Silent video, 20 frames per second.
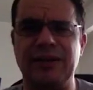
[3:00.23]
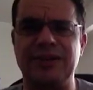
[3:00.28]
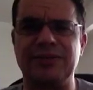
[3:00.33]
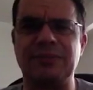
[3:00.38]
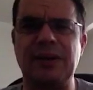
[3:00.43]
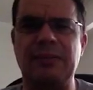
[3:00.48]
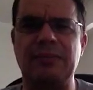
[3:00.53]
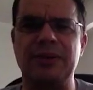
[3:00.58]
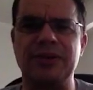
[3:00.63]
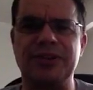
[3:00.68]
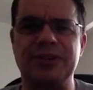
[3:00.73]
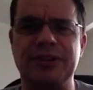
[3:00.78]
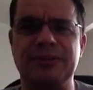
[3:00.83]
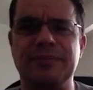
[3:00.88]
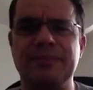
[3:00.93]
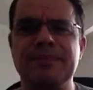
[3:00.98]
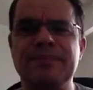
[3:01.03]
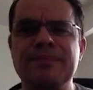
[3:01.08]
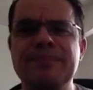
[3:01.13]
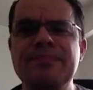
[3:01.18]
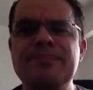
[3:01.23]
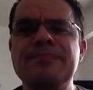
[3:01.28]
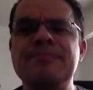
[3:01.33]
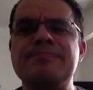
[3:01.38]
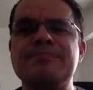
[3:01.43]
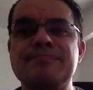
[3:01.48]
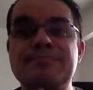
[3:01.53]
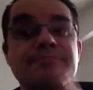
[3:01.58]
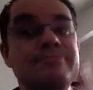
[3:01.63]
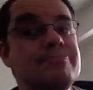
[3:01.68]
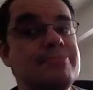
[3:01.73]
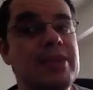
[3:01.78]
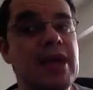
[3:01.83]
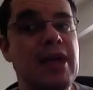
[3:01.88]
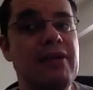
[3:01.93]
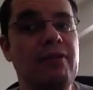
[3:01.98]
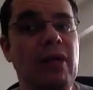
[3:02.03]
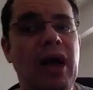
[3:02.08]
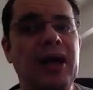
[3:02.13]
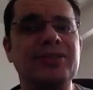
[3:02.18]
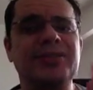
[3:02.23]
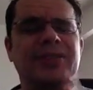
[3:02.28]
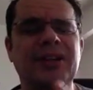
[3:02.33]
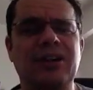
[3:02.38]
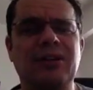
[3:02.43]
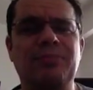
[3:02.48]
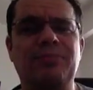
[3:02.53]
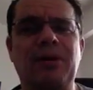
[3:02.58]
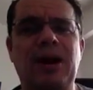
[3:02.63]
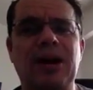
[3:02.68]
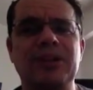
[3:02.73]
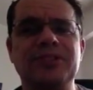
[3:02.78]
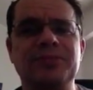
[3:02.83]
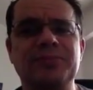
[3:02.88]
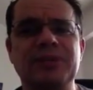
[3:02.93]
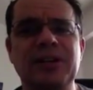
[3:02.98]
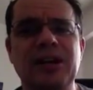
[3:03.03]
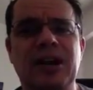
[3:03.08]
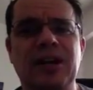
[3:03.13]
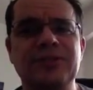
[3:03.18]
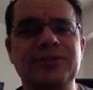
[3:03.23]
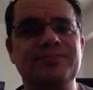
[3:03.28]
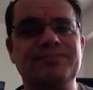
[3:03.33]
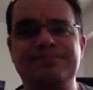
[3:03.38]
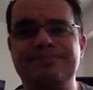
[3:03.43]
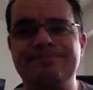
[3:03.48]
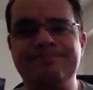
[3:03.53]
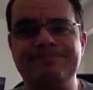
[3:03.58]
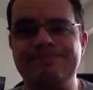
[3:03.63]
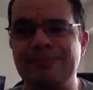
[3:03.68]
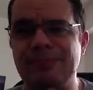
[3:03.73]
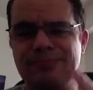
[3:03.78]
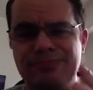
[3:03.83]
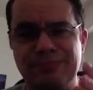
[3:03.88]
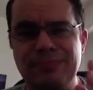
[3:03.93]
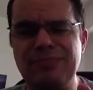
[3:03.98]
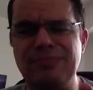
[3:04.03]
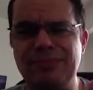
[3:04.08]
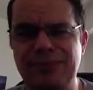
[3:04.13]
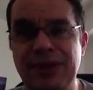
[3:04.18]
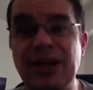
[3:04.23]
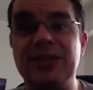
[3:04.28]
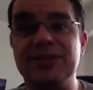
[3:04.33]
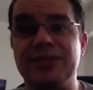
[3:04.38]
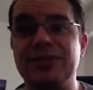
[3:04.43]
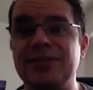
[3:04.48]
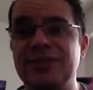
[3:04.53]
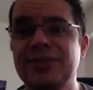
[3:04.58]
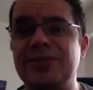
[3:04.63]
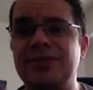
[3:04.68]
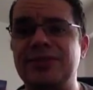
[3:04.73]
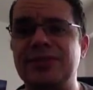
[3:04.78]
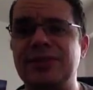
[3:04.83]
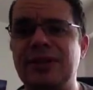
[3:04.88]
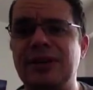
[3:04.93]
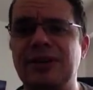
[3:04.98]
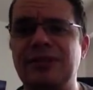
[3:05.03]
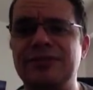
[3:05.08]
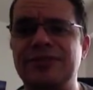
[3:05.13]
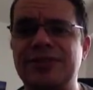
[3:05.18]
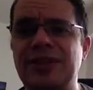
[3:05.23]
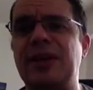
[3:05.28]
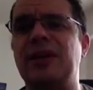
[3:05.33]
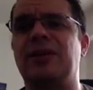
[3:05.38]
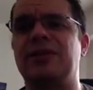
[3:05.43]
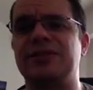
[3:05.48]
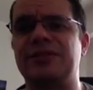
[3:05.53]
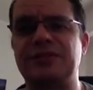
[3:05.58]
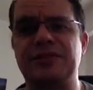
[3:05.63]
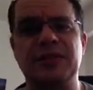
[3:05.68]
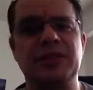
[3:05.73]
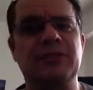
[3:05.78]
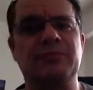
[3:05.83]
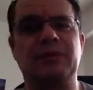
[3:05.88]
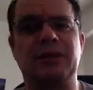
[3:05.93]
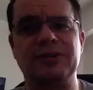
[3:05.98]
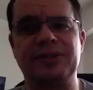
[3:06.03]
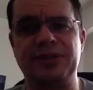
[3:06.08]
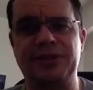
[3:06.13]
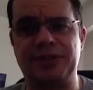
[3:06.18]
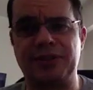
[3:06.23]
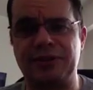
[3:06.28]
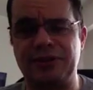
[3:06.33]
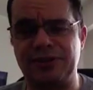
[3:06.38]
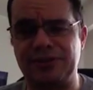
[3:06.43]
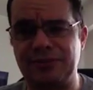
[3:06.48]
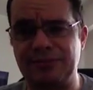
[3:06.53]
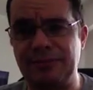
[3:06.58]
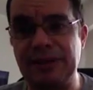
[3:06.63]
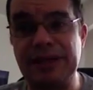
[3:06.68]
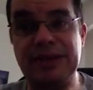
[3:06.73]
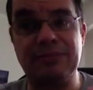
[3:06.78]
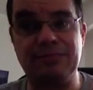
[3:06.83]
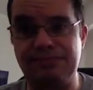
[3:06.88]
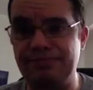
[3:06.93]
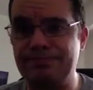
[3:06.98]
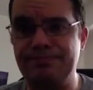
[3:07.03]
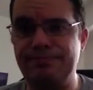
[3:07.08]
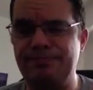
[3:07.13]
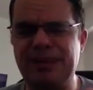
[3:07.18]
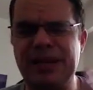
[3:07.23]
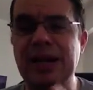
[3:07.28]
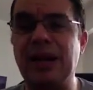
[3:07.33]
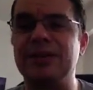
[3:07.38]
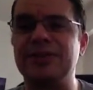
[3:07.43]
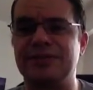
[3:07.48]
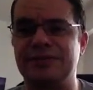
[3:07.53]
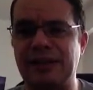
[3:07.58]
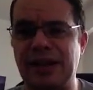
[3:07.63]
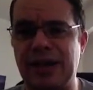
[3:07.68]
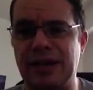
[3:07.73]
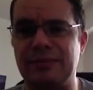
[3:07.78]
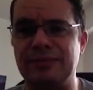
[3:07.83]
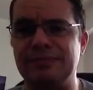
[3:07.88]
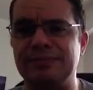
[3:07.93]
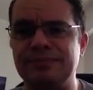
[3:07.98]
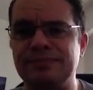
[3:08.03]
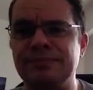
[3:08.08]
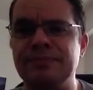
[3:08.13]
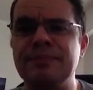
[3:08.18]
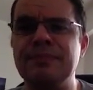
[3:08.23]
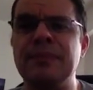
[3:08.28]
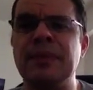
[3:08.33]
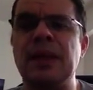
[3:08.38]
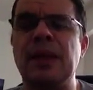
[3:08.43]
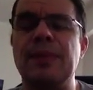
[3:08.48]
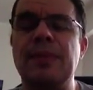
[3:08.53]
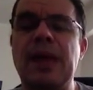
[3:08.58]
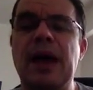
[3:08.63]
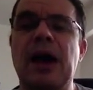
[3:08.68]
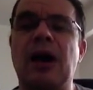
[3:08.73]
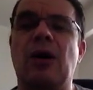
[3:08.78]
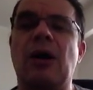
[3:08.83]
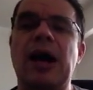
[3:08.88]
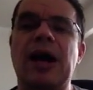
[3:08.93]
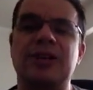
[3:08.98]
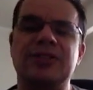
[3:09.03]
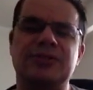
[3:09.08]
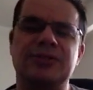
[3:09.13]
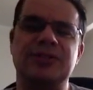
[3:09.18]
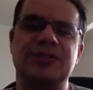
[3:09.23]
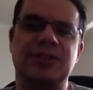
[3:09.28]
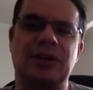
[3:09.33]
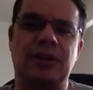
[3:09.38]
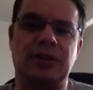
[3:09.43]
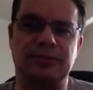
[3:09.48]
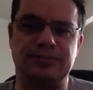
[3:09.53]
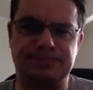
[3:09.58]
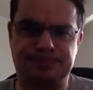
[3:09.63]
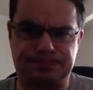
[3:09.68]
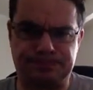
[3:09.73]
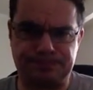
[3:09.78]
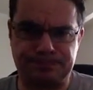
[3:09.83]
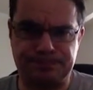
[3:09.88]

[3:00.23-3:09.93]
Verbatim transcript: this membership. They lost out possibly on dozens of sales for their multi charts because of that. Now, as a result,